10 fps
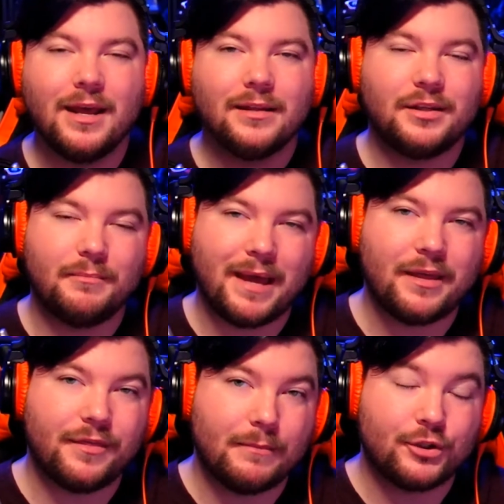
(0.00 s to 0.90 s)
to make
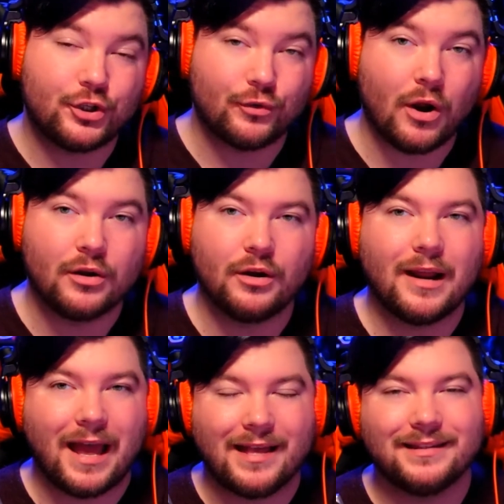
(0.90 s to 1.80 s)
them stronger
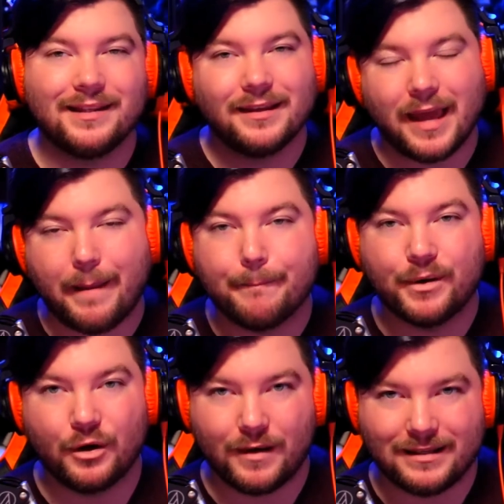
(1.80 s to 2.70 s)
as the game
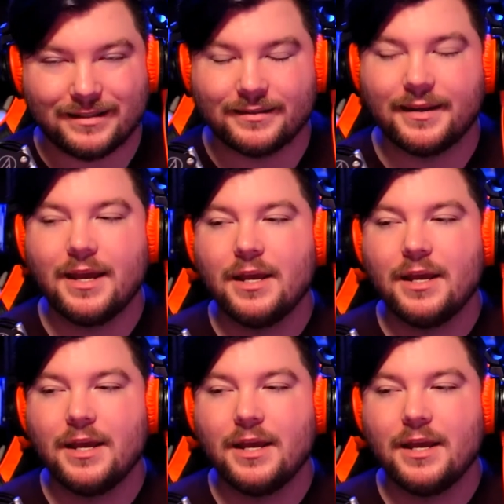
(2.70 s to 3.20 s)
progresses.